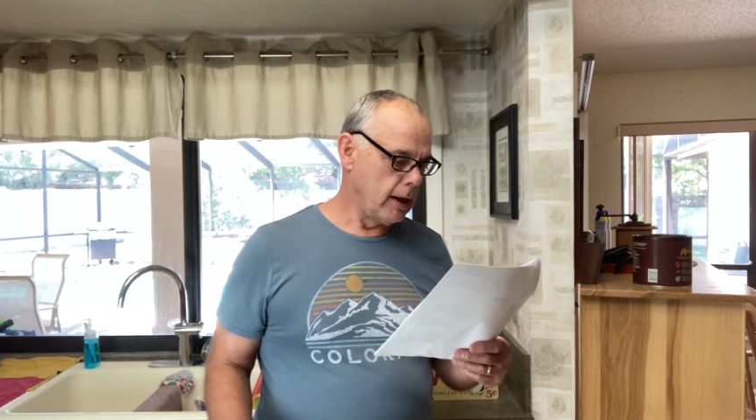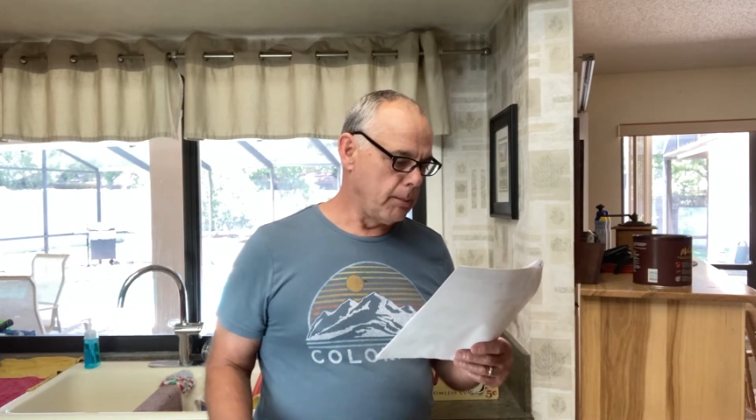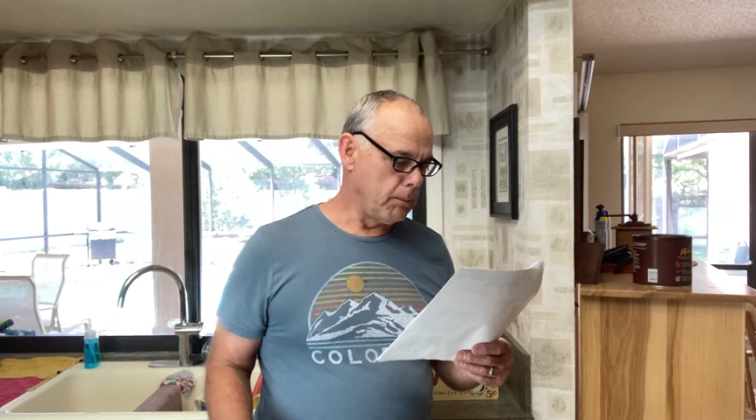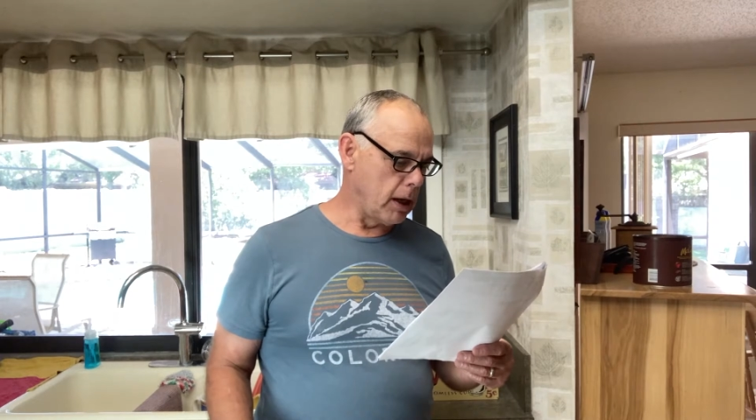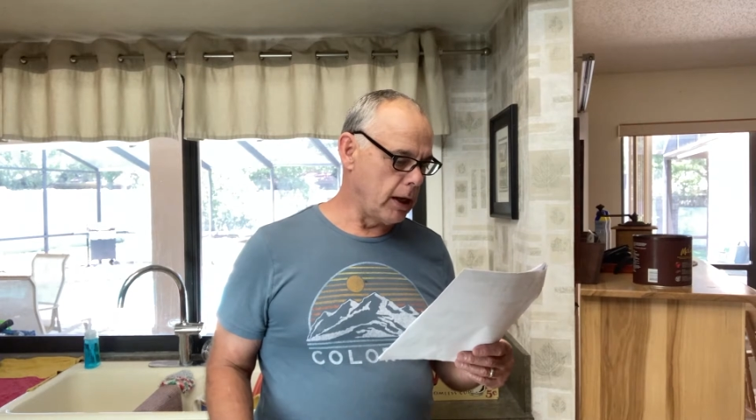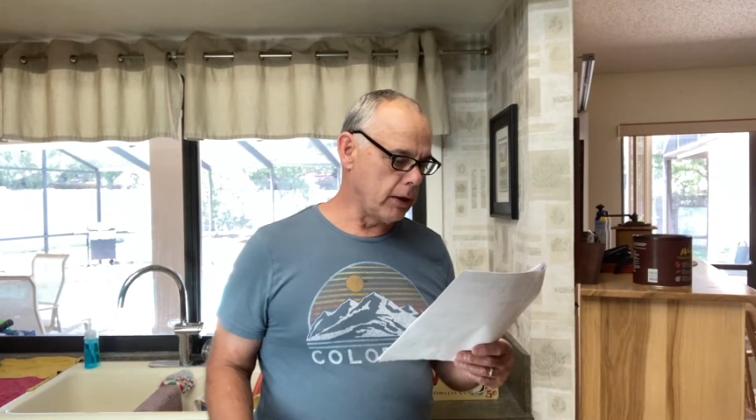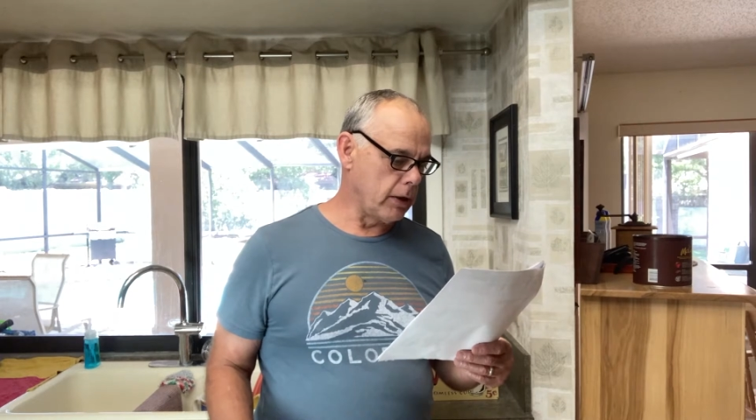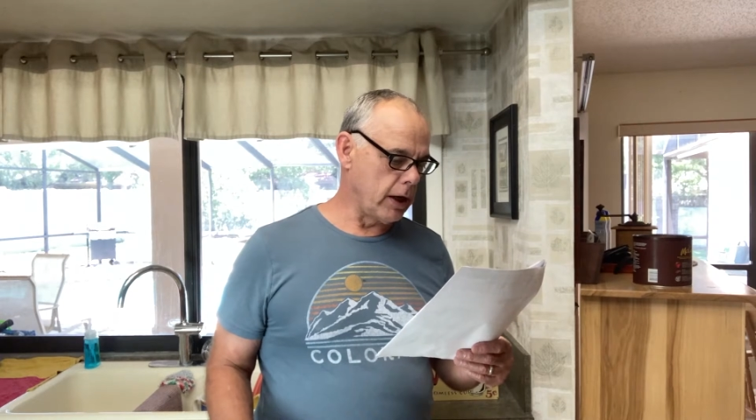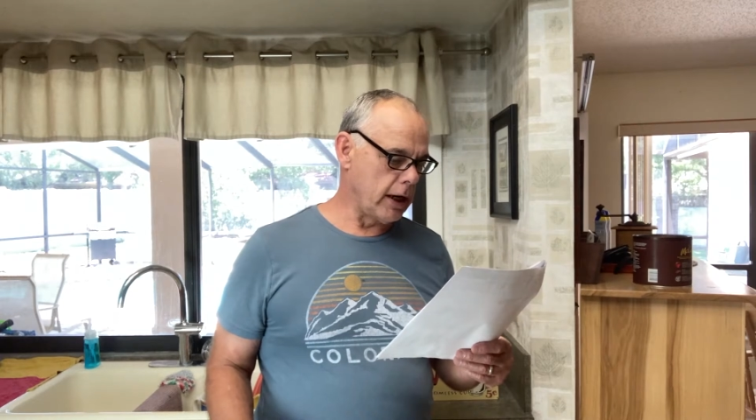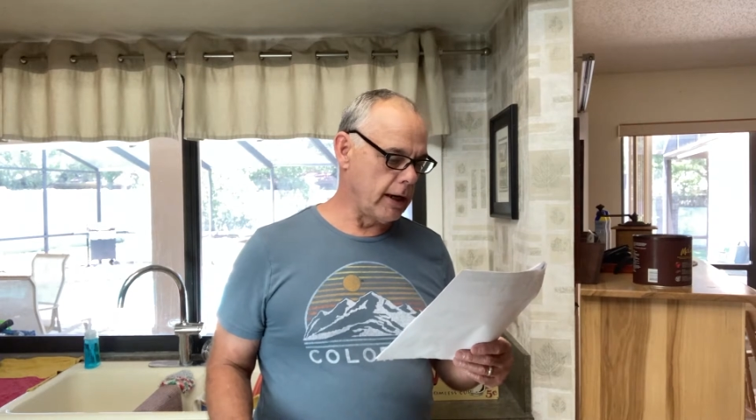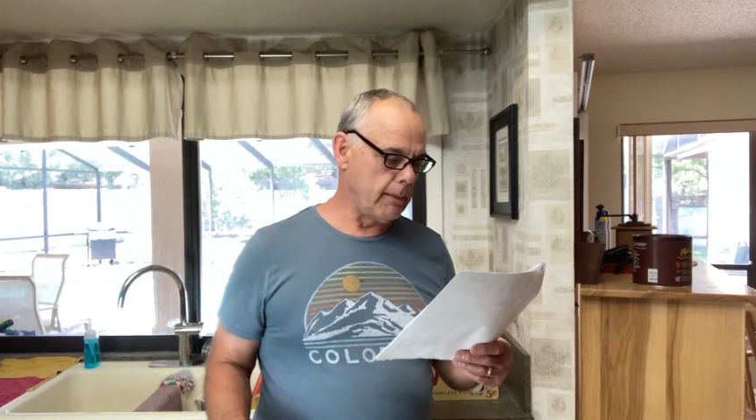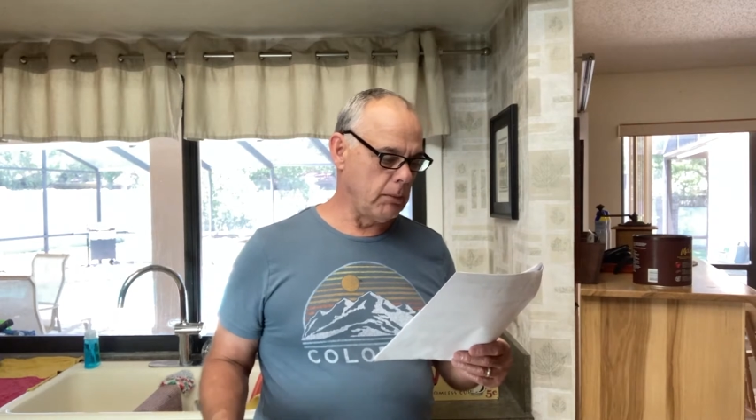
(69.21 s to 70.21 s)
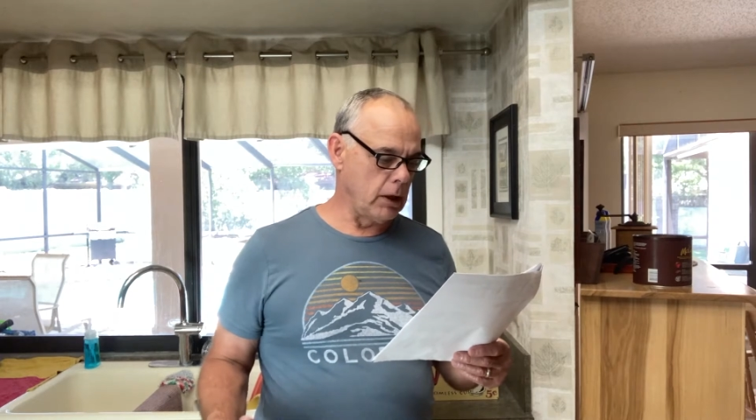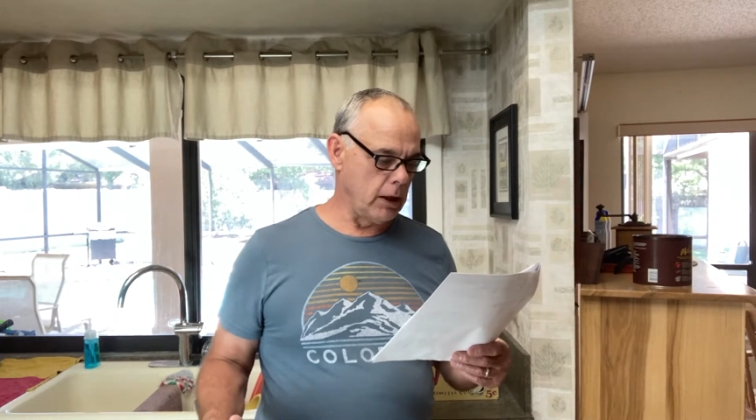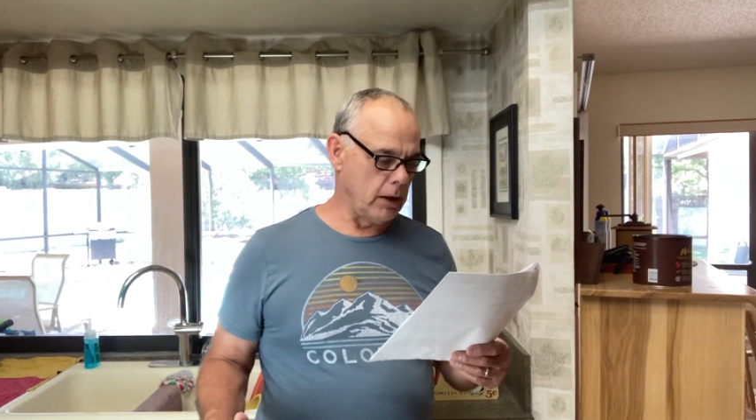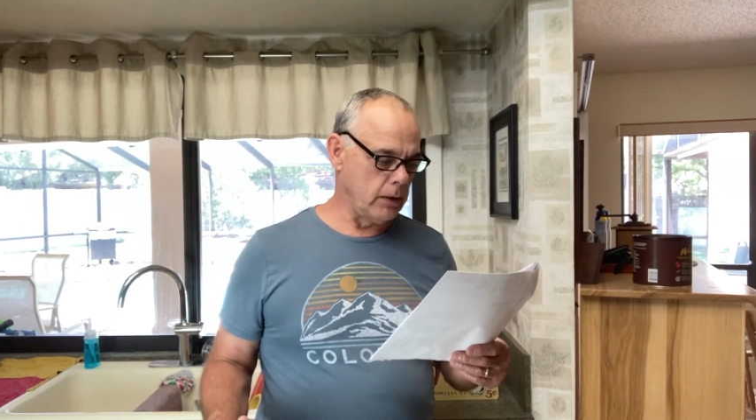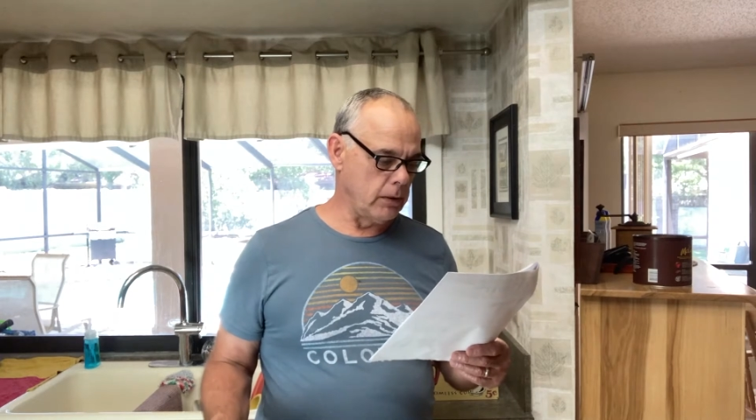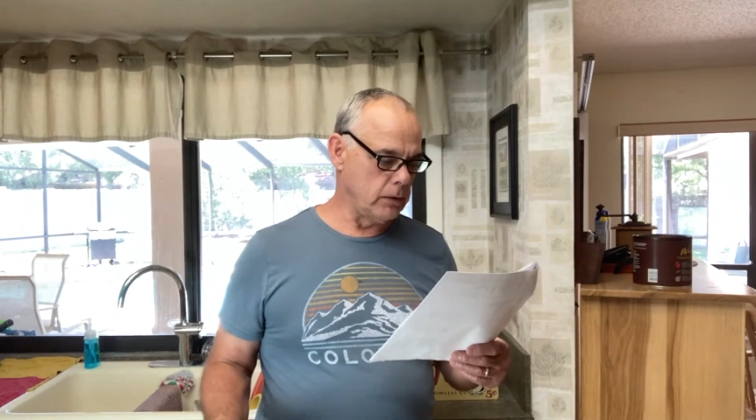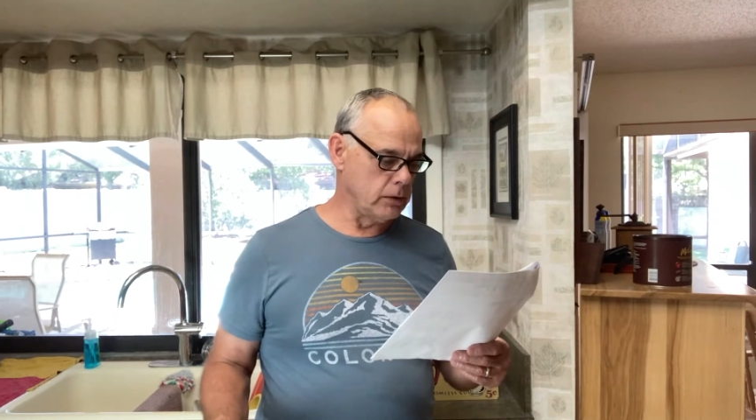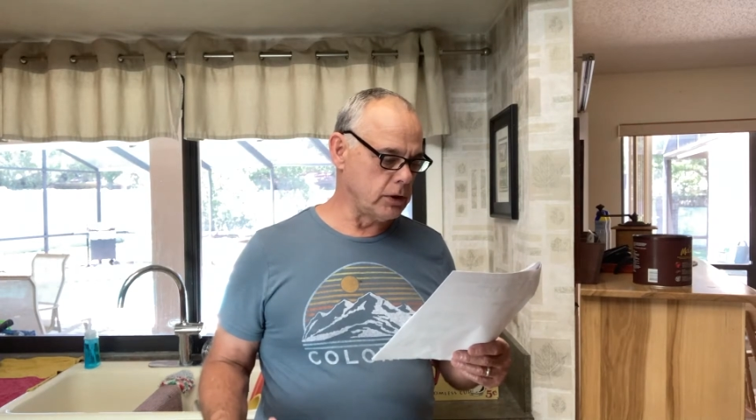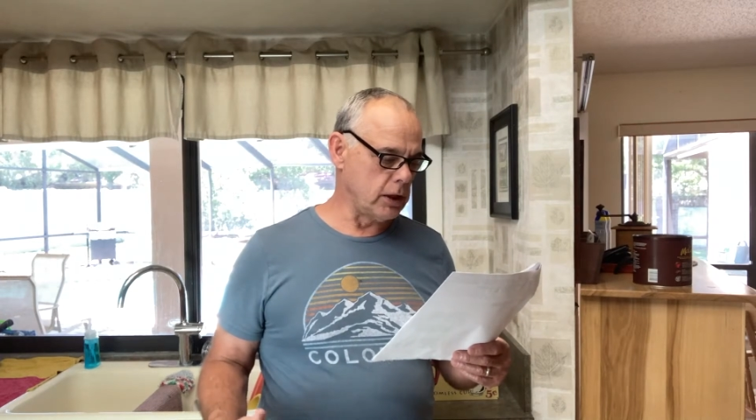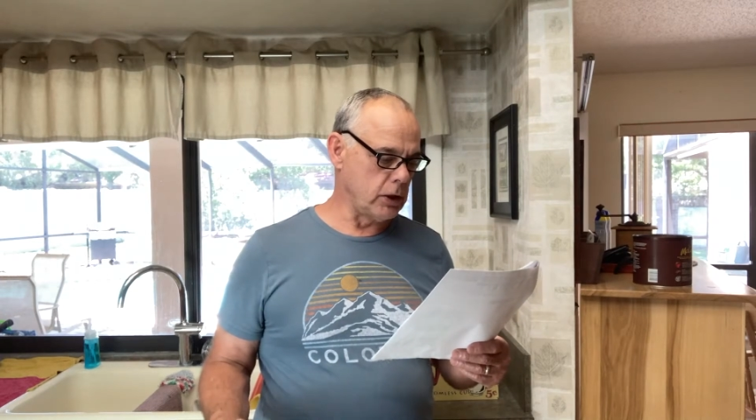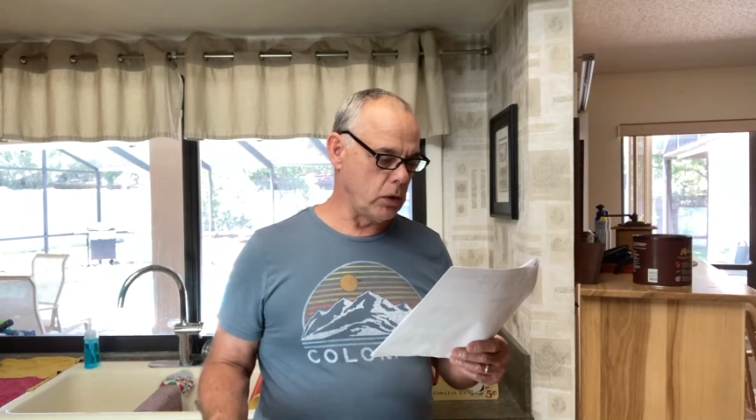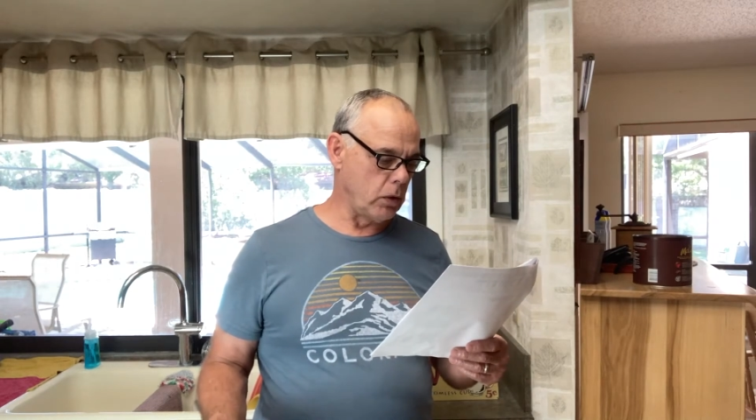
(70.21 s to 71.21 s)
Monogram, Lowe's,
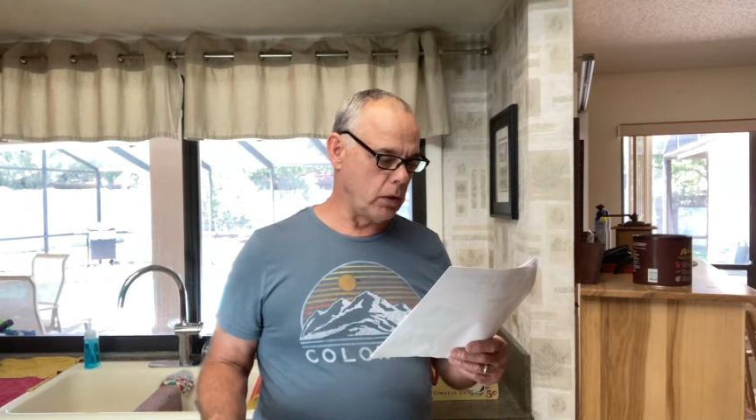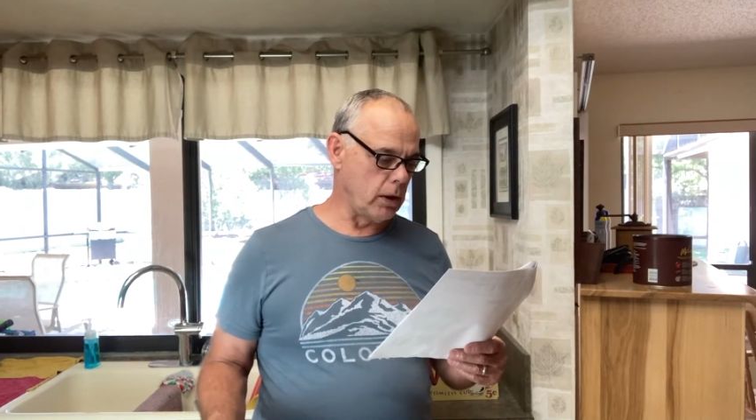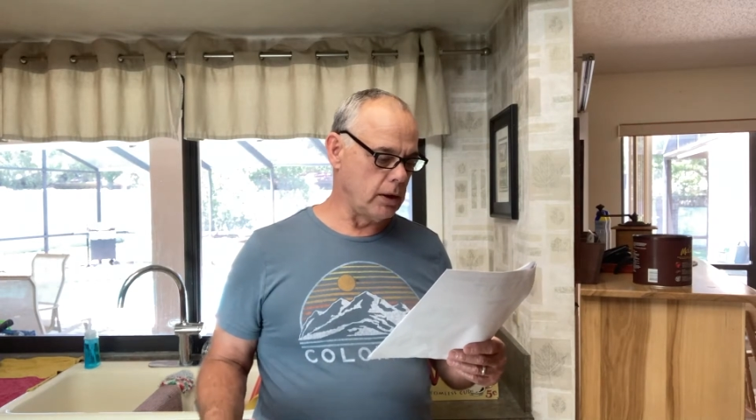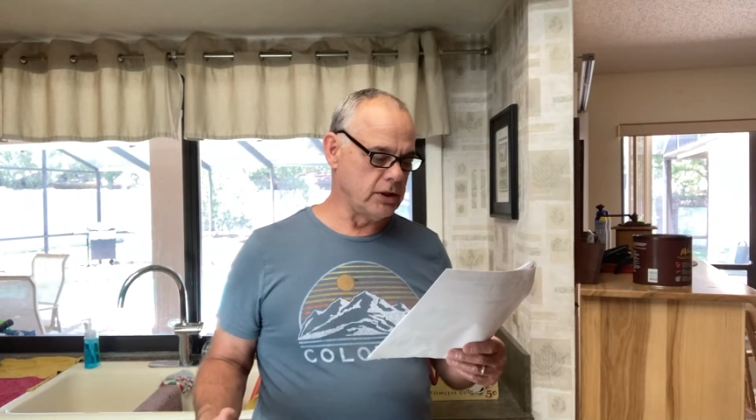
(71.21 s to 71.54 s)
Adora,